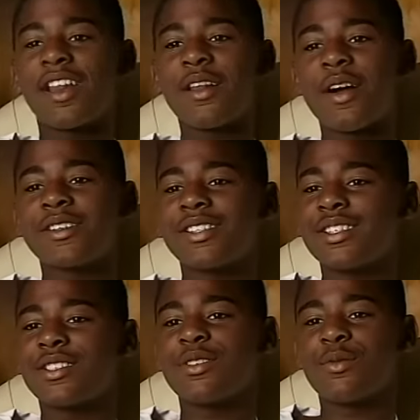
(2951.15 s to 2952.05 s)
closet
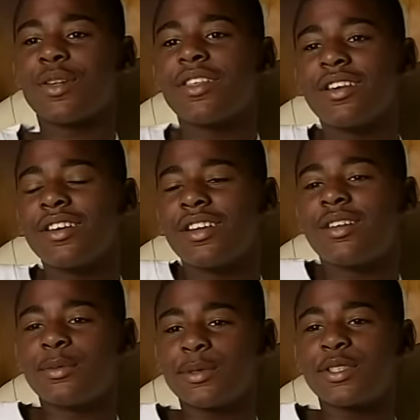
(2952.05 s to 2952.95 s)
so when the
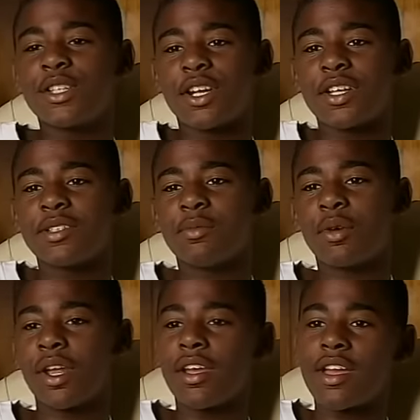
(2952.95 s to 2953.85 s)
circuits
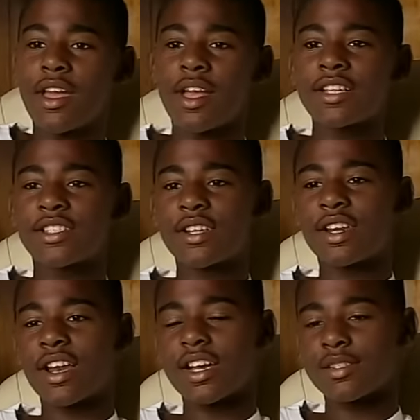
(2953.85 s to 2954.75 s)
break, turn the
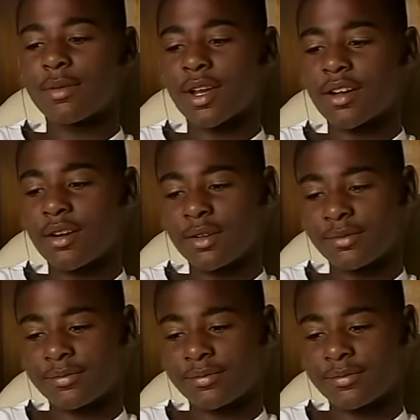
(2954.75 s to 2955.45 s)
lights back on.